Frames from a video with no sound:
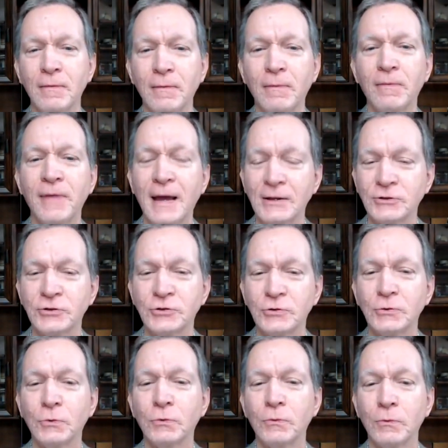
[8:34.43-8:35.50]
that's
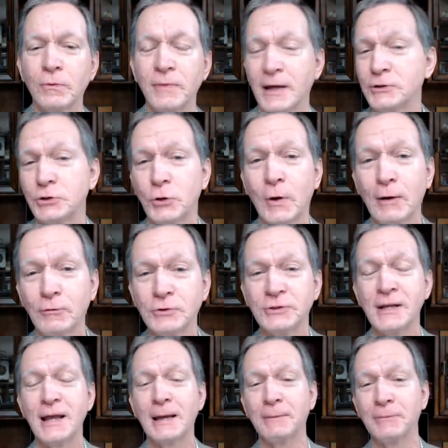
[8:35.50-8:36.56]
who I was
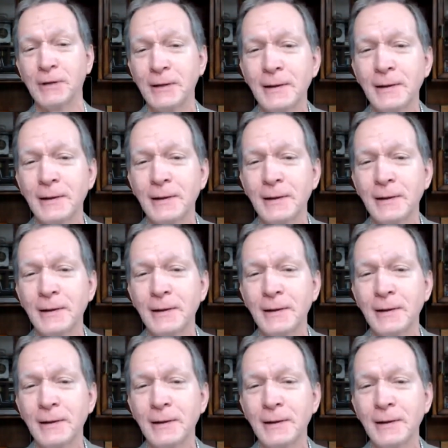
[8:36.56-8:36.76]
named.